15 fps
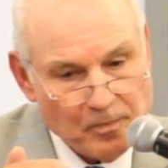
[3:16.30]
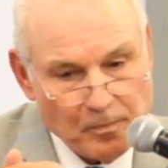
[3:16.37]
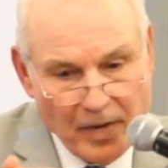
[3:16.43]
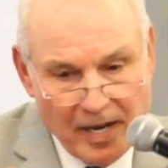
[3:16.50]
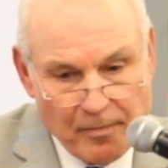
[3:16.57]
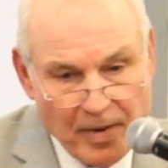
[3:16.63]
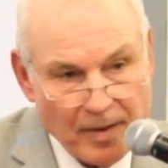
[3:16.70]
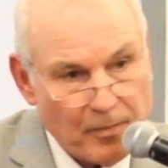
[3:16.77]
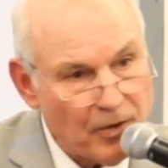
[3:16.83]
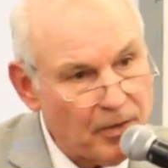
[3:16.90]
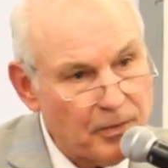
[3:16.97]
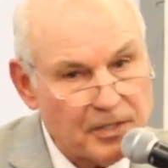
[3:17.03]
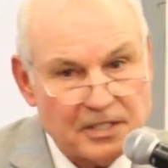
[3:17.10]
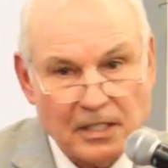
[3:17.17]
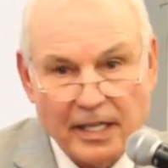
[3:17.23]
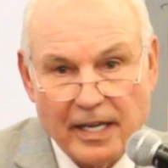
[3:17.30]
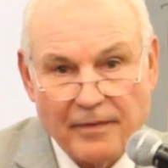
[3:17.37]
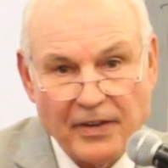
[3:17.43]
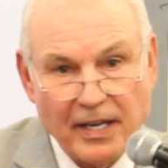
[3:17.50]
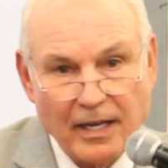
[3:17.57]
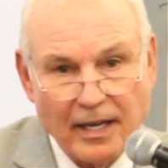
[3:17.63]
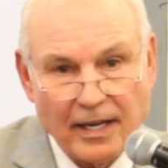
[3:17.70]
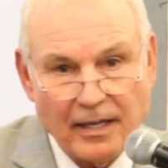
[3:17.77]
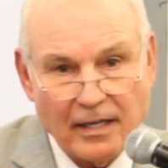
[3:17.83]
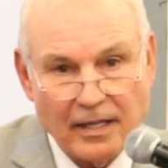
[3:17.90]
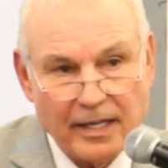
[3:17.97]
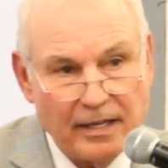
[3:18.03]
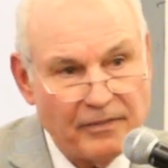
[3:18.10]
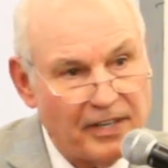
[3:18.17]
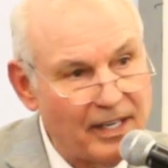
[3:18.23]
my memory was leaving and
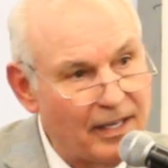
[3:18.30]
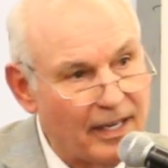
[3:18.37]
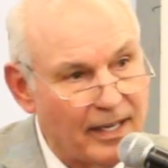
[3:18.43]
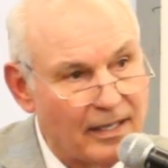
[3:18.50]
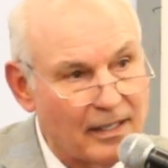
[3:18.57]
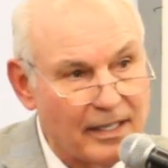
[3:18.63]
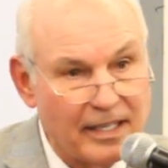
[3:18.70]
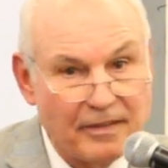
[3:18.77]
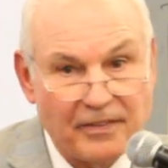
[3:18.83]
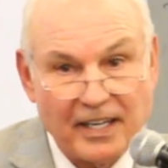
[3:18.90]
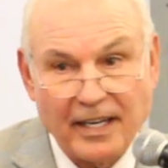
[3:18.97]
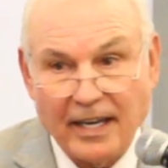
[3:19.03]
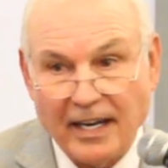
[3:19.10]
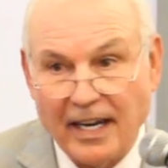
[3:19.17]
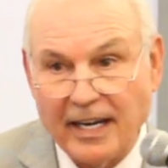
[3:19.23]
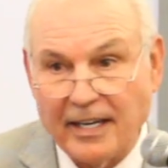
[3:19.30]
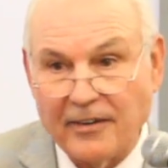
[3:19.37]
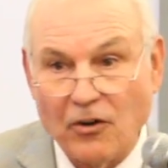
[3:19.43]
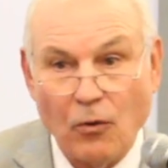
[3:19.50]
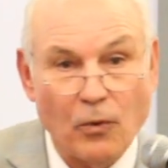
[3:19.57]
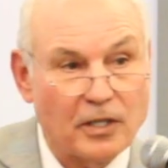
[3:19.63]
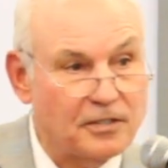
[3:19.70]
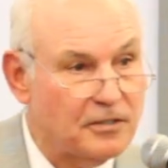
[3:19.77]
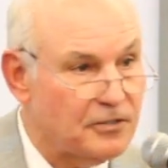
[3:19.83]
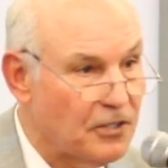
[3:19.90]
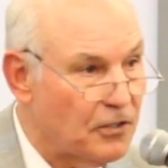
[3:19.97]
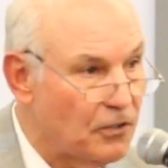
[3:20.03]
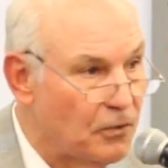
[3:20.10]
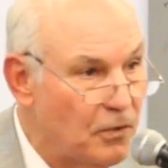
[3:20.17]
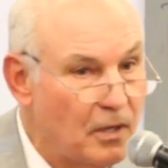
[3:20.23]
leaving and leaving, and I didn't know what to
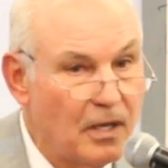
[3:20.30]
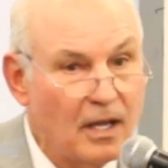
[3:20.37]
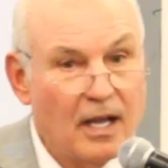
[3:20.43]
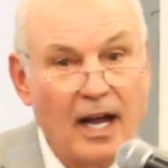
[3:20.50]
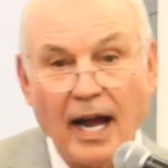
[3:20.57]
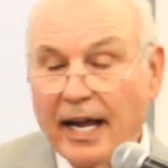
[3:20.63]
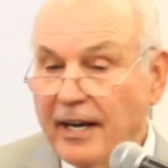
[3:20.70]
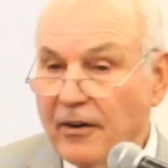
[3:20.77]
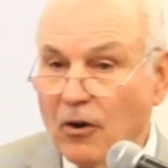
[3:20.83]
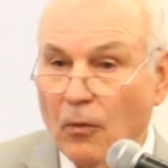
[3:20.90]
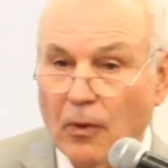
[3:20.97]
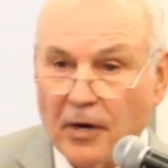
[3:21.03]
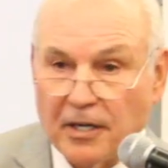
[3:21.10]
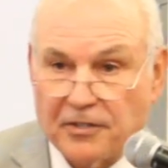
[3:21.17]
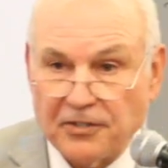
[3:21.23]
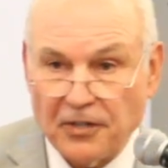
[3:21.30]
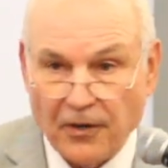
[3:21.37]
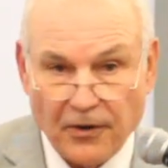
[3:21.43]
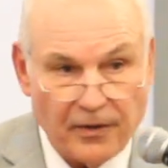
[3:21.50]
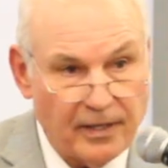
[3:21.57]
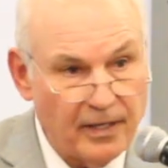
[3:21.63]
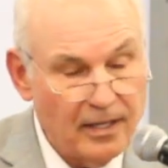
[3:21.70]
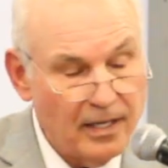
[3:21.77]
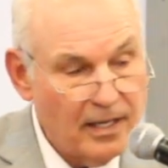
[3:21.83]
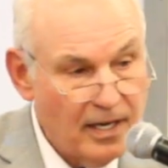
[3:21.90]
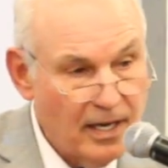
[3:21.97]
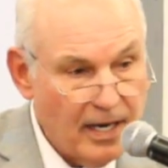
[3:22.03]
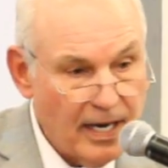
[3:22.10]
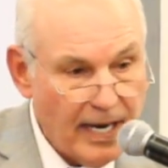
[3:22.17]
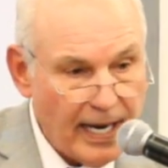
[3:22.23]
do. I didn't know where to turn.
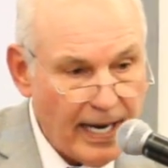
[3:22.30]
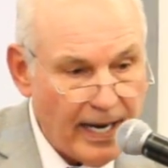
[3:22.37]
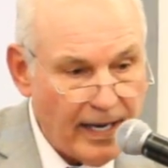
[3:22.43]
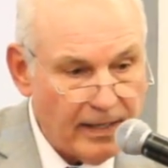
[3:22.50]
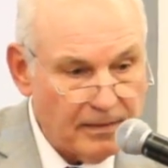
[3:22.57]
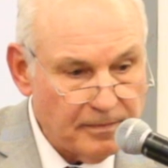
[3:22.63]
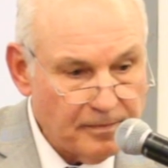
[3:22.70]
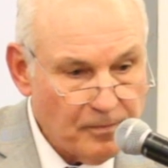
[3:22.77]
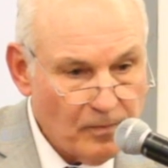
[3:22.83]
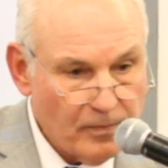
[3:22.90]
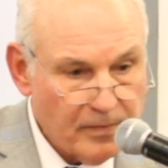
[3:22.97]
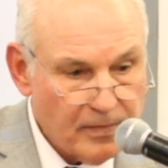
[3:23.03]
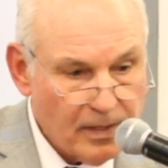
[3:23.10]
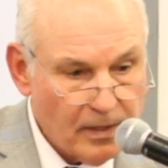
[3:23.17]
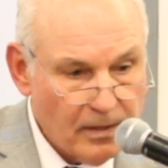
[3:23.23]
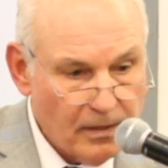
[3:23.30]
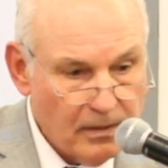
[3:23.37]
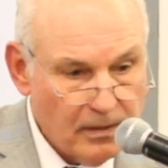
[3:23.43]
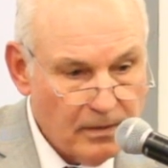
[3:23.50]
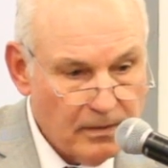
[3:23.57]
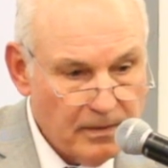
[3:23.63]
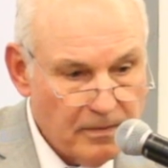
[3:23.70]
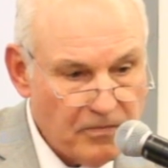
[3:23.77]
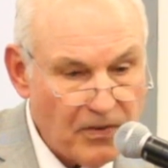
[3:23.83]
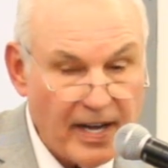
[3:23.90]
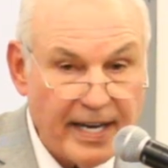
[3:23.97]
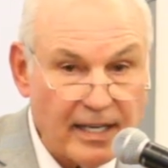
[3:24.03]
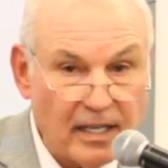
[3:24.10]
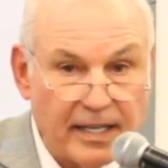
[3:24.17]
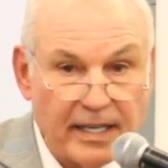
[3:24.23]
And
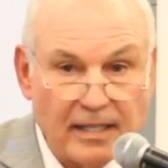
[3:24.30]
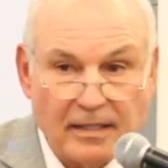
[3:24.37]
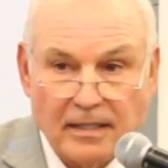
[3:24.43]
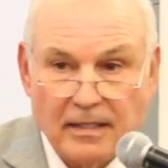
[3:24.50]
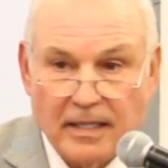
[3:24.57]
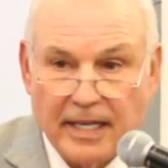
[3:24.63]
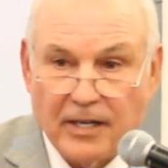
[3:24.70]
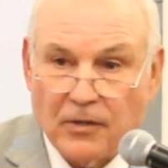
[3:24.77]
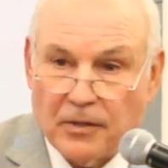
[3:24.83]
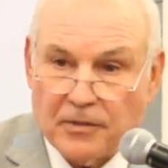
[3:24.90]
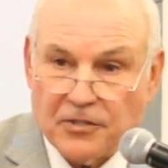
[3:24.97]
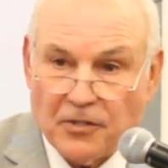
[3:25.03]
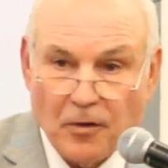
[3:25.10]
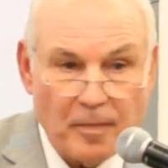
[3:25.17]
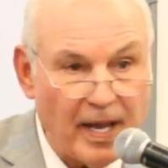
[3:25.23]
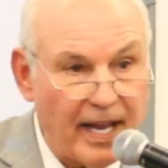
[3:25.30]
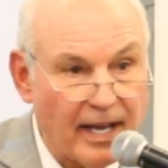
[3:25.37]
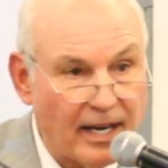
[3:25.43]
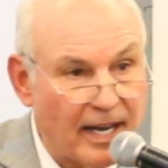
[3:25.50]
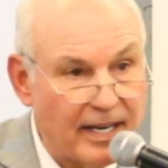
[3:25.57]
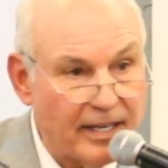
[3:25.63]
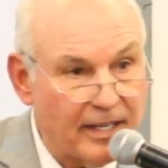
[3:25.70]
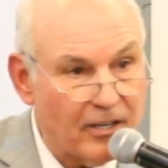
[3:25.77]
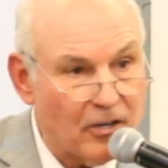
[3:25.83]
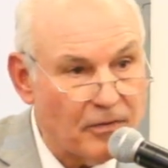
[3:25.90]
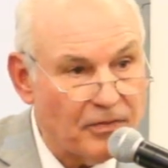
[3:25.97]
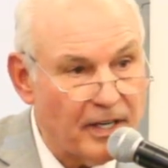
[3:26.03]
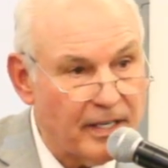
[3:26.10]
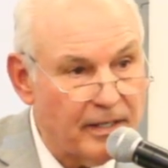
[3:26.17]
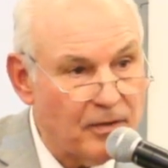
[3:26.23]
finally, it hurt so bad, I didn't care
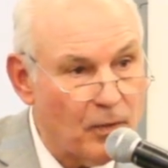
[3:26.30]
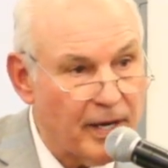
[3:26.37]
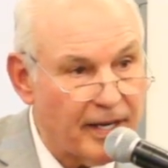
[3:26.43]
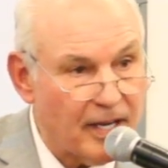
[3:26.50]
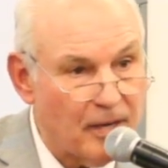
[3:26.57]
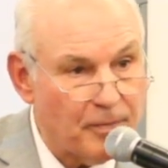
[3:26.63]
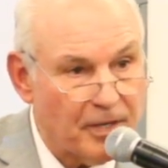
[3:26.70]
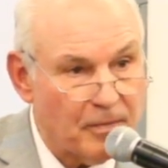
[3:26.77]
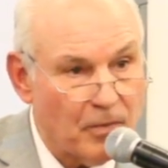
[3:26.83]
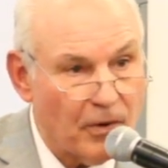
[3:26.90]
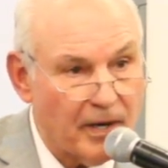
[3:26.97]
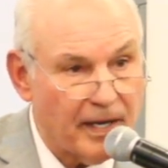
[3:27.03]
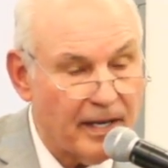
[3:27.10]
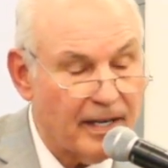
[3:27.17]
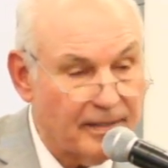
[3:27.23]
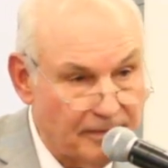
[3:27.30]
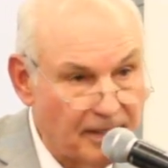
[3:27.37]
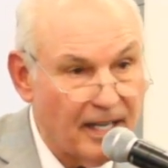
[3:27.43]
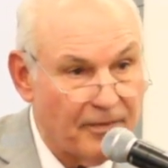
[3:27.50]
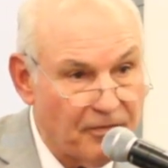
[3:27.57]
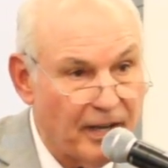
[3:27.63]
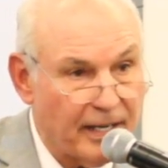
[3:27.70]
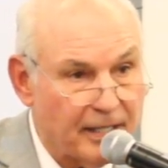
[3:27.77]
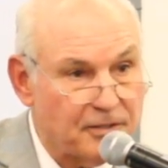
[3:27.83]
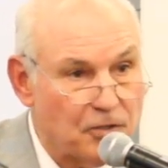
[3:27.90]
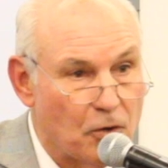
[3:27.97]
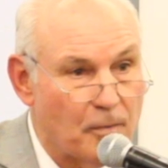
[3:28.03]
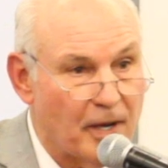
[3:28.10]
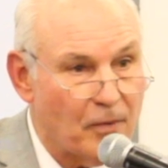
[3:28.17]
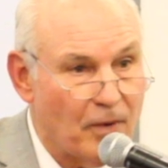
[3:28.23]
if I didn't wake up in the morning, and I finally
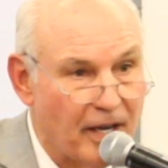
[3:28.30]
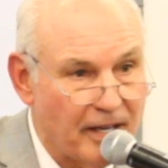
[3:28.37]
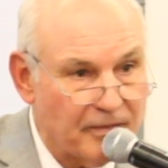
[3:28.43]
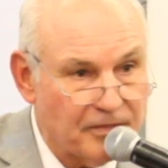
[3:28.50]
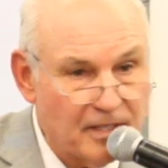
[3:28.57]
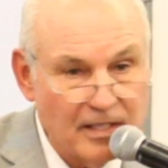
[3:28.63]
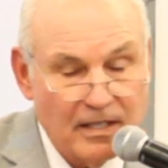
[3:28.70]
told my wife.